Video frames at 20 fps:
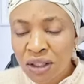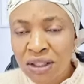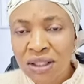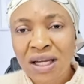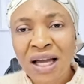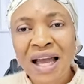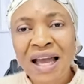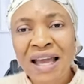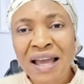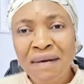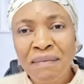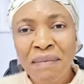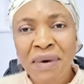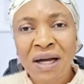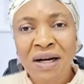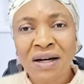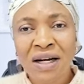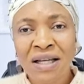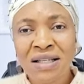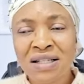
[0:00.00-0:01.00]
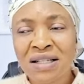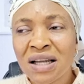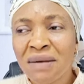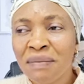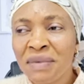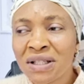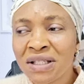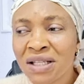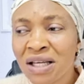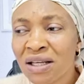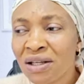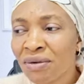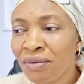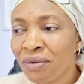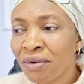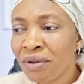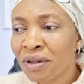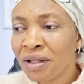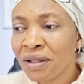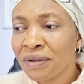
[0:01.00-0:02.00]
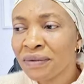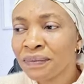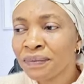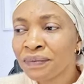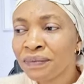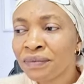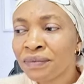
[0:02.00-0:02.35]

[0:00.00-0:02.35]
They are embarrassed. Let me tell you one thing.